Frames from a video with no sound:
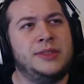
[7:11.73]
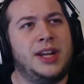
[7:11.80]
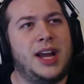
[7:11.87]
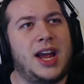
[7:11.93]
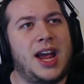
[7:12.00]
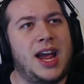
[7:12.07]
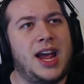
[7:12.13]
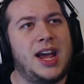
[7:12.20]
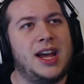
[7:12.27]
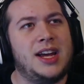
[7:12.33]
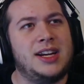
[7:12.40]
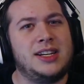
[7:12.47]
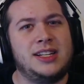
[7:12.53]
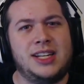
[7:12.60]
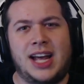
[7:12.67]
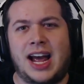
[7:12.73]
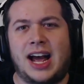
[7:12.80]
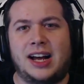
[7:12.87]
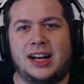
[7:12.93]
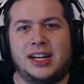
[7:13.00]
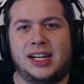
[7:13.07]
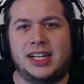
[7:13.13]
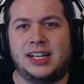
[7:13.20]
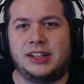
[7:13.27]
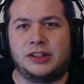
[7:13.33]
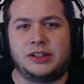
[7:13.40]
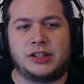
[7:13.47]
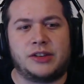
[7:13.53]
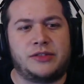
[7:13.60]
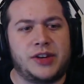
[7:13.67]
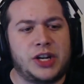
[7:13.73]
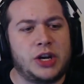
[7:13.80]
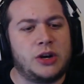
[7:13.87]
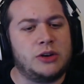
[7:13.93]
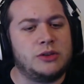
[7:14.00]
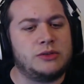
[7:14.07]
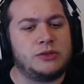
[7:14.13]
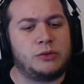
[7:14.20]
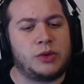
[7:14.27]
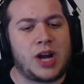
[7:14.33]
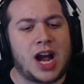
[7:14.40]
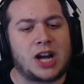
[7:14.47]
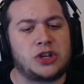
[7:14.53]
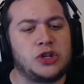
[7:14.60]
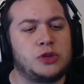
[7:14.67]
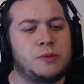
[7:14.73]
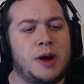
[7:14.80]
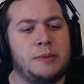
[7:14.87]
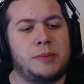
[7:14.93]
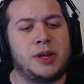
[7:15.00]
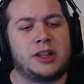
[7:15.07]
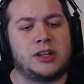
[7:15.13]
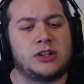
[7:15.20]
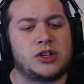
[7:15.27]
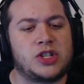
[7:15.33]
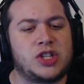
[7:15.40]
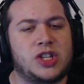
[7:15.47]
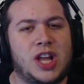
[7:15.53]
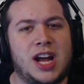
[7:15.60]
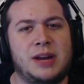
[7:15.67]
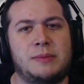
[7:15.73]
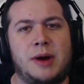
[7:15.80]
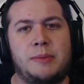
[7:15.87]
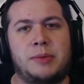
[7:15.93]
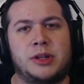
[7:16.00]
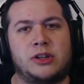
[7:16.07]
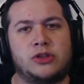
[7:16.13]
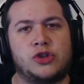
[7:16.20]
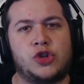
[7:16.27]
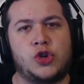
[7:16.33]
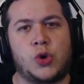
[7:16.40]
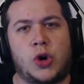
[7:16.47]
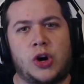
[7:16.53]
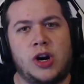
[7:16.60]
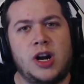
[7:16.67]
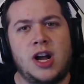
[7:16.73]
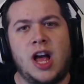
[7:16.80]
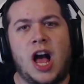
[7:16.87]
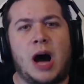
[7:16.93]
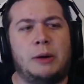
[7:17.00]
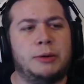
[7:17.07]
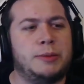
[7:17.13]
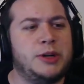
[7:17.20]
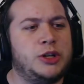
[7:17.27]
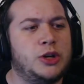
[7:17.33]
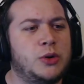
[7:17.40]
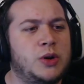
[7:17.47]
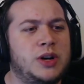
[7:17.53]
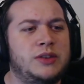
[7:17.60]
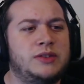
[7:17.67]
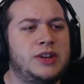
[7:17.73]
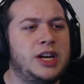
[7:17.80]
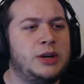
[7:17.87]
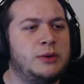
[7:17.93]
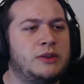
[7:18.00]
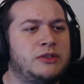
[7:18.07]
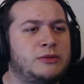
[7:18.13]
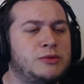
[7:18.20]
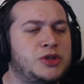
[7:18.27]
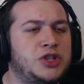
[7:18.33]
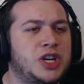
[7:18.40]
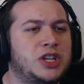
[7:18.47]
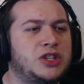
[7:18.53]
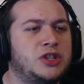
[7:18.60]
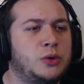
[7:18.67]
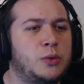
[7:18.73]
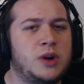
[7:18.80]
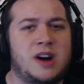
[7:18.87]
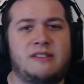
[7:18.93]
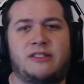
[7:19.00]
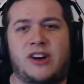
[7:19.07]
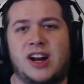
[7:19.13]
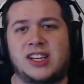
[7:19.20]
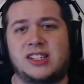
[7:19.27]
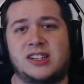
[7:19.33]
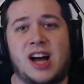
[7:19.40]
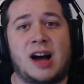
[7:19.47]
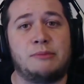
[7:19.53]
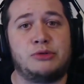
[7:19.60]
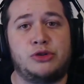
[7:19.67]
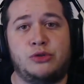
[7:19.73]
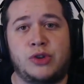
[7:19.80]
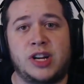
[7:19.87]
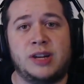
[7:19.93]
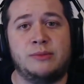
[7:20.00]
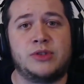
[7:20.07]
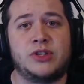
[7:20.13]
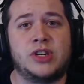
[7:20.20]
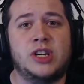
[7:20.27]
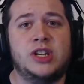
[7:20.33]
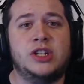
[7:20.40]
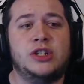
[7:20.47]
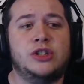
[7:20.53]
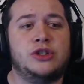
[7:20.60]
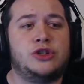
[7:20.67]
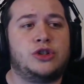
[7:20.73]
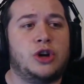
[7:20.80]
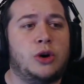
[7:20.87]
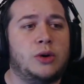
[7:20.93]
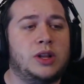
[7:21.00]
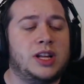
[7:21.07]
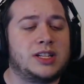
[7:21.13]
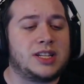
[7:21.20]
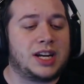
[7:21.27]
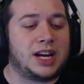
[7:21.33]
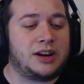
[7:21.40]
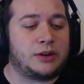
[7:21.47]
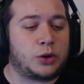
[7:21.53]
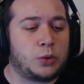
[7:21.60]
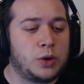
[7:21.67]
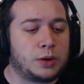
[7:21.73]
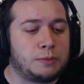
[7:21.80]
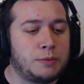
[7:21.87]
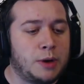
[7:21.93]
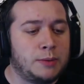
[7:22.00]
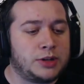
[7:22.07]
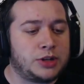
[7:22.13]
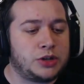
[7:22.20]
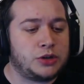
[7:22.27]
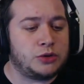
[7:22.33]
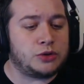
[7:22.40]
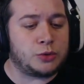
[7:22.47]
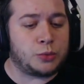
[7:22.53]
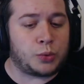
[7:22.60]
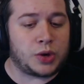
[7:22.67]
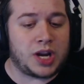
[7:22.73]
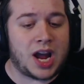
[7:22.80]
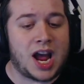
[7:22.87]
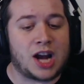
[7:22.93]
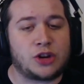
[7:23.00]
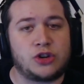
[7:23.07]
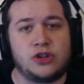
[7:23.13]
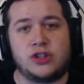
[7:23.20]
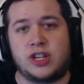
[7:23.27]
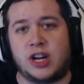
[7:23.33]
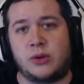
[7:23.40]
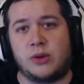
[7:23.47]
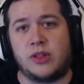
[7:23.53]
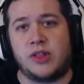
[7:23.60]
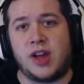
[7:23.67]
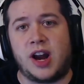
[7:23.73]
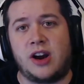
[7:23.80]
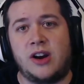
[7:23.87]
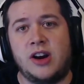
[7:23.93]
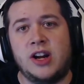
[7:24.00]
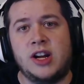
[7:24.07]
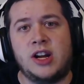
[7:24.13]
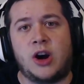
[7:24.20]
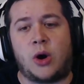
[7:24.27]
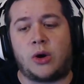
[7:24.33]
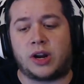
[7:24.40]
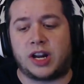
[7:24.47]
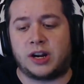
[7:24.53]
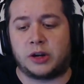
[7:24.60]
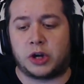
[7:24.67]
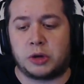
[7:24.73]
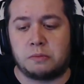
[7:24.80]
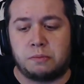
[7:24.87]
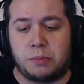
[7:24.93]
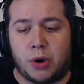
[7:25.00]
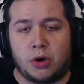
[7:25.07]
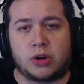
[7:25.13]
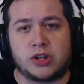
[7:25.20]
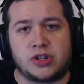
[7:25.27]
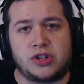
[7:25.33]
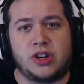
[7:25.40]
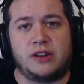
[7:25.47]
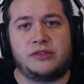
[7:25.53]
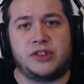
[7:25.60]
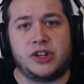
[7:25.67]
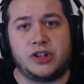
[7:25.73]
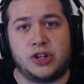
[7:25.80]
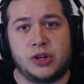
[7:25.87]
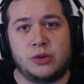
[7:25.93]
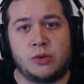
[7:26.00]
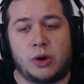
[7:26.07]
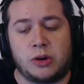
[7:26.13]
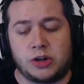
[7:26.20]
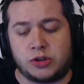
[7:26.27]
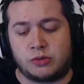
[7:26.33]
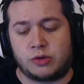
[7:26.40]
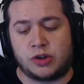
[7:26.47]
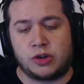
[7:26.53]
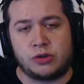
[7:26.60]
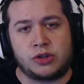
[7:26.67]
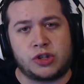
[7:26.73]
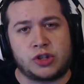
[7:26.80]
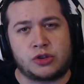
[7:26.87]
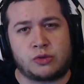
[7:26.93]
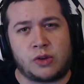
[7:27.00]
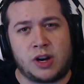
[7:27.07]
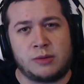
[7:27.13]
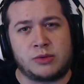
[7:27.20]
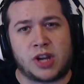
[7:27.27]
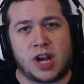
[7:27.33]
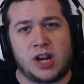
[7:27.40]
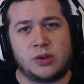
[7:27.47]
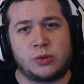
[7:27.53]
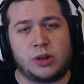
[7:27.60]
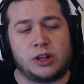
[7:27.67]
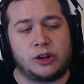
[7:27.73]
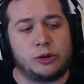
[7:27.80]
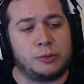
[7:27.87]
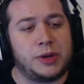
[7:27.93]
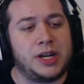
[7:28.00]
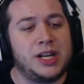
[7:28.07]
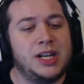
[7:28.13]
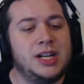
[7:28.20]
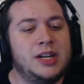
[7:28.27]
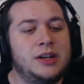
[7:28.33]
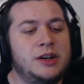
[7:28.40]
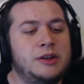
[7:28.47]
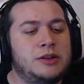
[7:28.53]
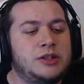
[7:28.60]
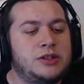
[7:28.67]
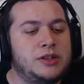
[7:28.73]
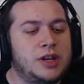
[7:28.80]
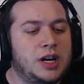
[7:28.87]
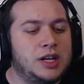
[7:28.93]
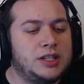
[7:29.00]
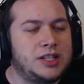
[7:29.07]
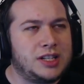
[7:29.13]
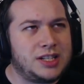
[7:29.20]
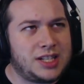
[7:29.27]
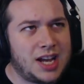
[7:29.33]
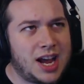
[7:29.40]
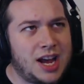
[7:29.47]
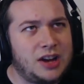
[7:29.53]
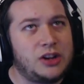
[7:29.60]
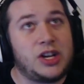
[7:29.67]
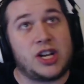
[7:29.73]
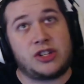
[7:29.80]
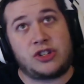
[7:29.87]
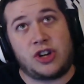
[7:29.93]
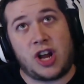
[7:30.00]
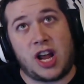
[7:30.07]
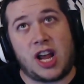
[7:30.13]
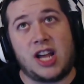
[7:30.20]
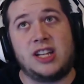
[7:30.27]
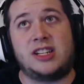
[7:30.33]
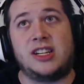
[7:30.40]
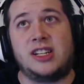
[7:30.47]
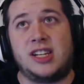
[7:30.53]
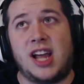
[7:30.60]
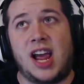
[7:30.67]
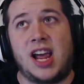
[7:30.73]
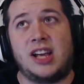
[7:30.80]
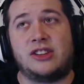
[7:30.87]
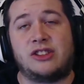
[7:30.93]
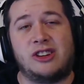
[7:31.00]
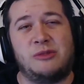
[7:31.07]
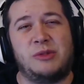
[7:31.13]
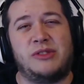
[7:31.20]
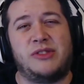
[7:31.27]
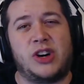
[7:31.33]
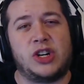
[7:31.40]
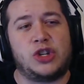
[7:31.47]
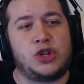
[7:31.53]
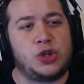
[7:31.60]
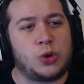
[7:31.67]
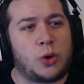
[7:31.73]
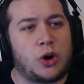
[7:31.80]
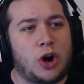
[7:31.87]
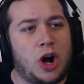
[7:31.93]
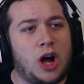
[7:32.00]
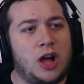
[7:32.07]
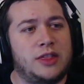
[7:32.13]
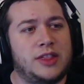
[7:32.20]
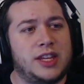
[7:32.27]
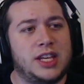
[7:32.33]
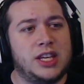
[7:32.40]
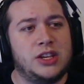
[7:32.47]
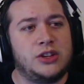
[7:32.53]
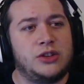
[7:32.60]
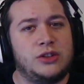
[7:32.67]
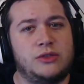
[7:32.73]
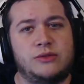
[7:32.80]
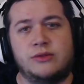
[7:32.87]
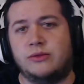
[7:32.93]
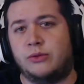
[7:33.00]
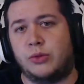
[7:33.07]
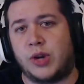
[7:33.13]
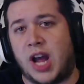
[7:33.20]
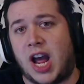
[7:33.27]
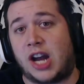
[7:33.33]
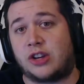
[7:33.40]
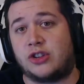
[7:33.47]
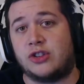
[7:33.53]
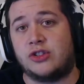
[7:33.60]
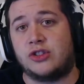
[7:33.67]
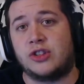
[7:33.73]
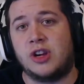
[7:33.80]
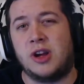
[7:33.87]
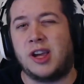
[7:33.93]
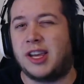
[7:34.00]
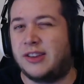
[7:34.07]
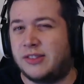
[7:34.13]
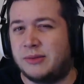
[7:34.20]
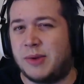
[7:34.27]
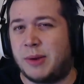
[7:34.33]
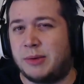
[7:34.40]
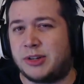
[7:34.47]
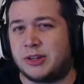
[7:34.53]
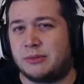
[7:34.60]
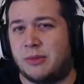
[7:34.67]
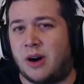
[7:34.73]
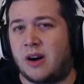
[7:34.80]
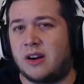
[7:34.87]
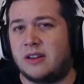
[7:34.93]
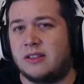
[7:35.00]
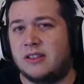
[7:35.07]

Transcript: And yeah, the video reactions might be a little slight, might be a little shorter. I'm going to be doing anywhere from 6 to whenever I stop streams. So unless I get a quick moment to do some reactions here and there, or get a good bulk of stuff to do, or just reduce the stream schedule a little bit, today, yesterday and today is going to be very short on the reactions, even maybe tomorrow,